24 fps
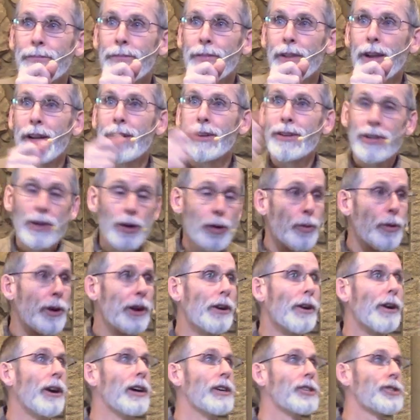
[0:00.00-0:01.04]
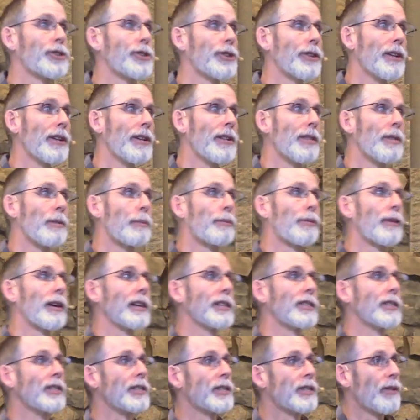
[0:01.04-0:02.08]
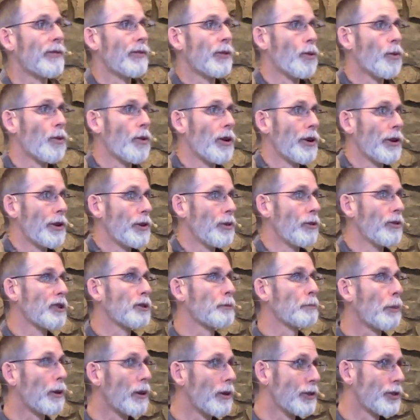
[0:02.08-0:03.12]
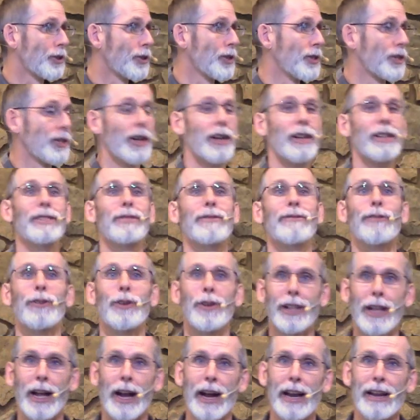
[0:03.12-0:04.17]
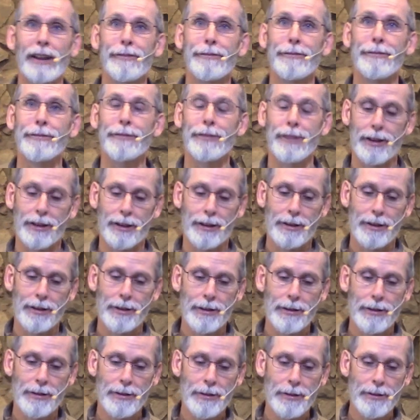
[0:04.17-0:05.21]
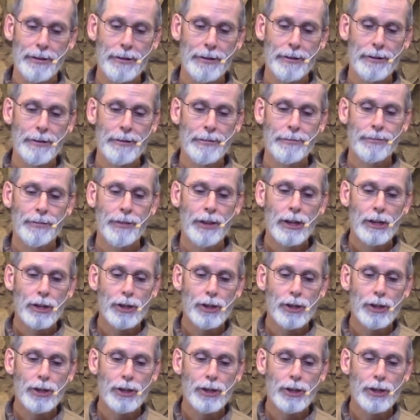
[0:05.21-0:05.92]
until we are ushered in the presence of the one who has purchased us for life. Amen.